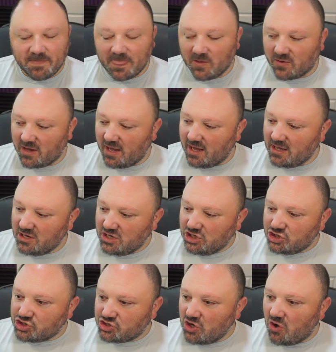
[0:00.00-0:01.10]
Okay.
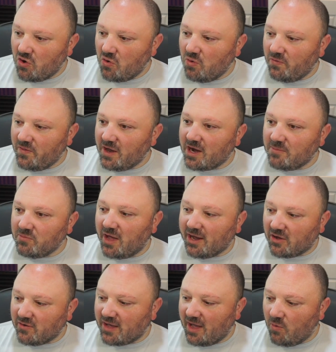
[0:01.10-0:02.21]
So then I'm like,
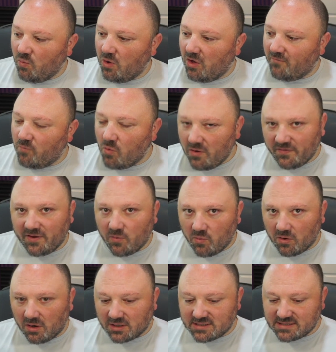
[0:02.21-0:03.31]
okay, well, if one thing
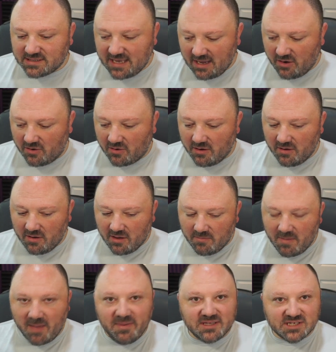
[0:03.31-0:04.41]
works here,
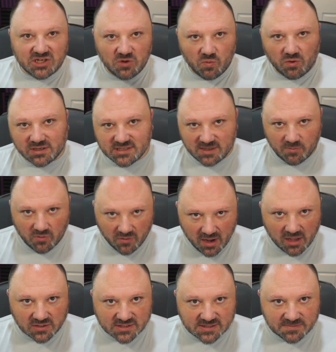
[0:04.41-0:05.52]
maybe it's going to work somewhere
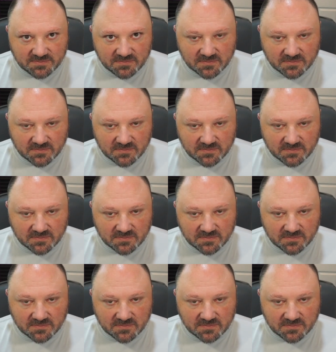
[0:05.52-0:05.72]
else.